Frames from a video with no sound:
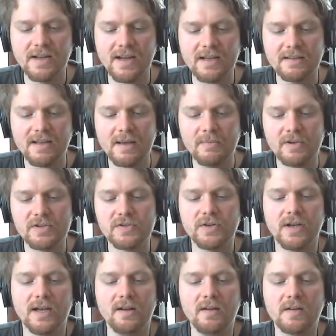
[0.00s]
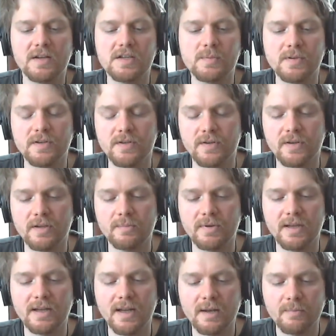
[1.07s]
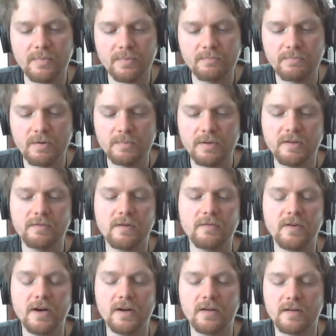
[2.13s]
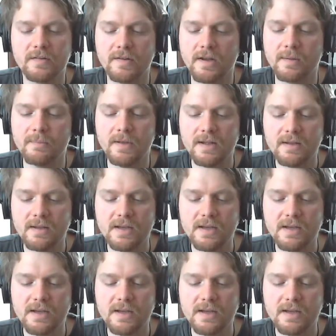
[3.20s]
I'm not sure how long he's been doing it, but like probably for a very long time,